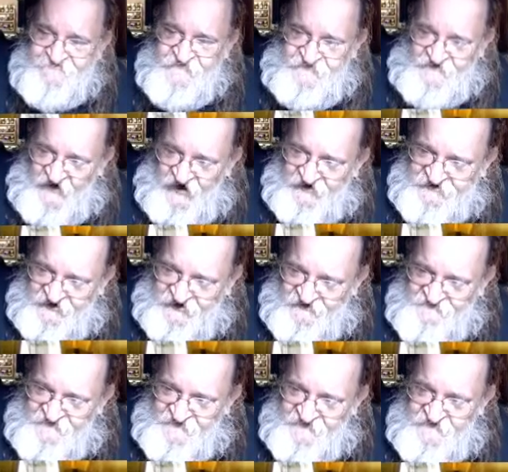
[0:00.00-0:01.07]
Jack
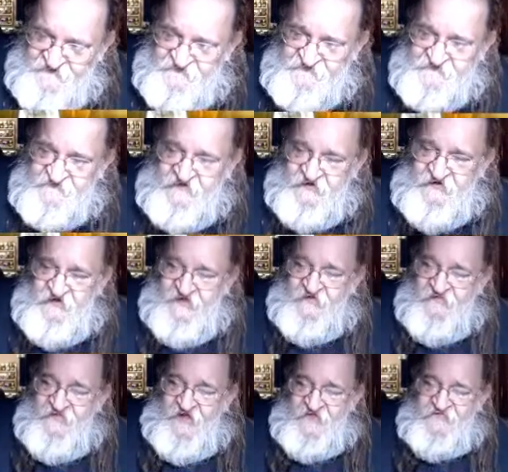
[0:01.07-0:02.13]
Dempsey's,
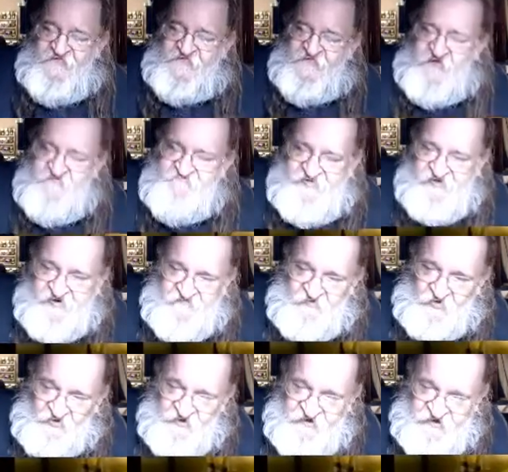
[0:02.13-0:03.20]
that some
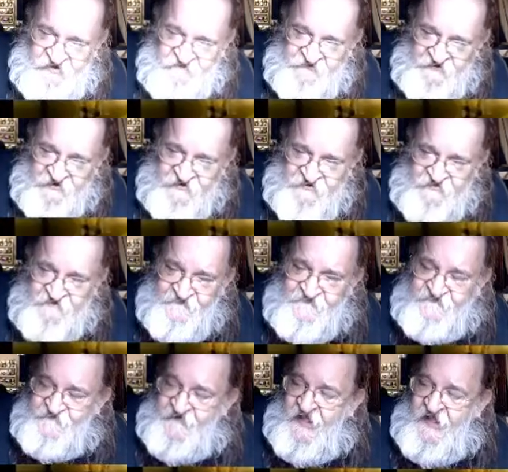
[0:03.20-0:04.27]
people even
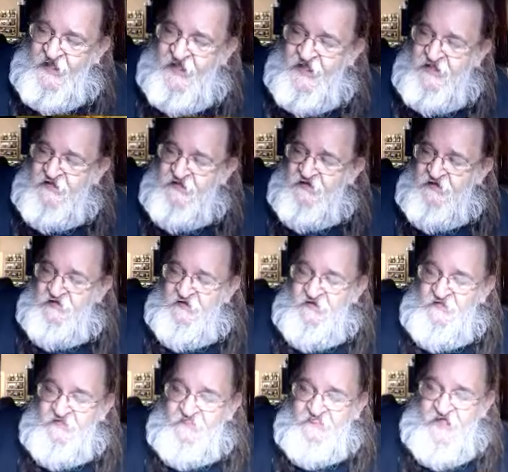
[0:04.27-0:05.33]
say
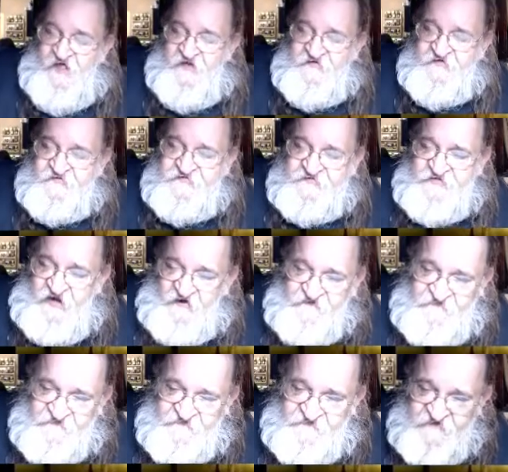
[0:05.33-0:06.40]
that
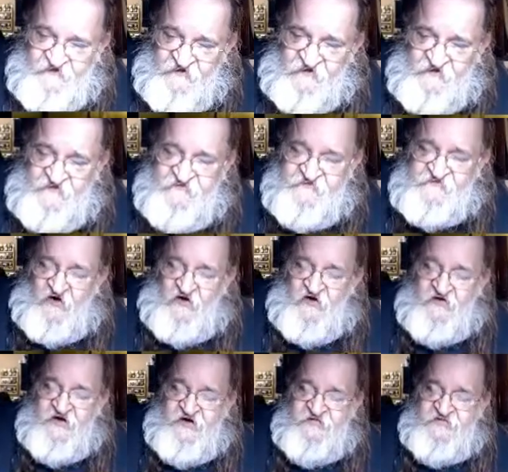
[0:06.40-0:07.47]
Texas cichlids
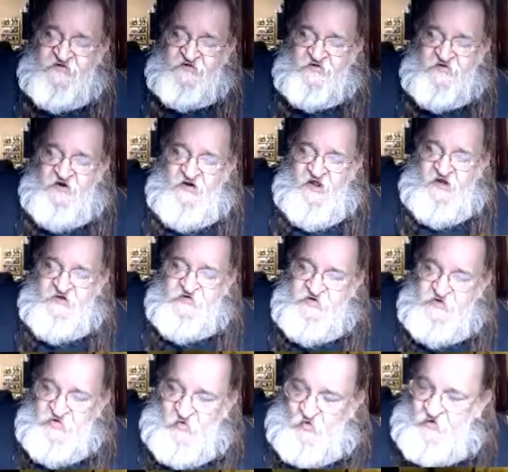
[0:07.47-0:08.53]
are either a
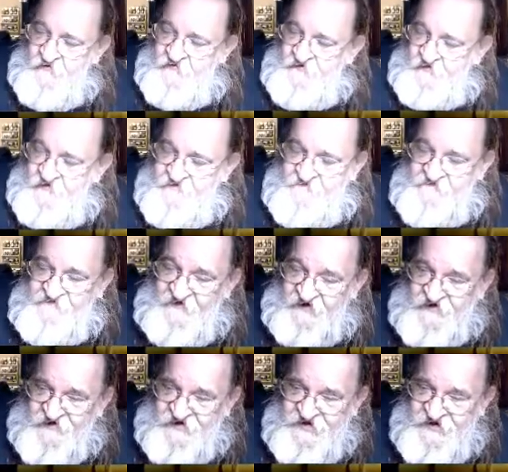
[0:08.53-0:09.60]
northern
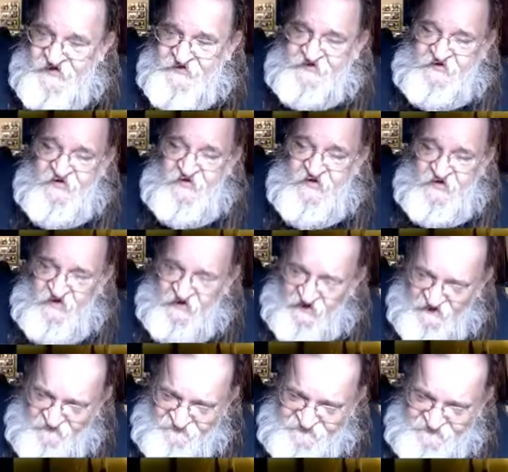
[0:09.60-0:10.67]
variant
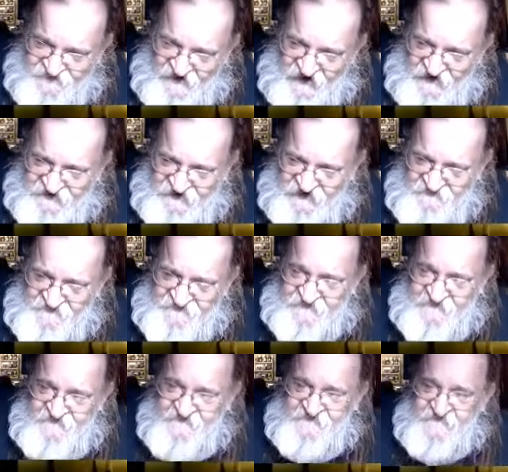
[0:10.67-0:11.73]
of Jack
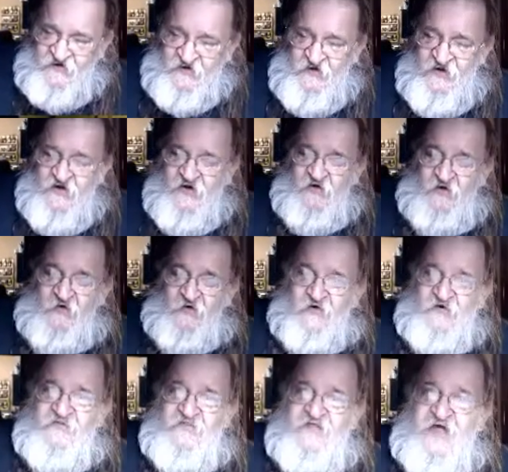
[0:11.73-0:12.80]
Dempsey's,
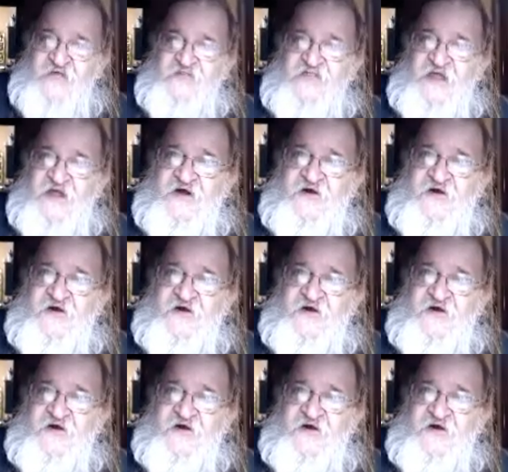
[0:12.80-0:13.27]
or that they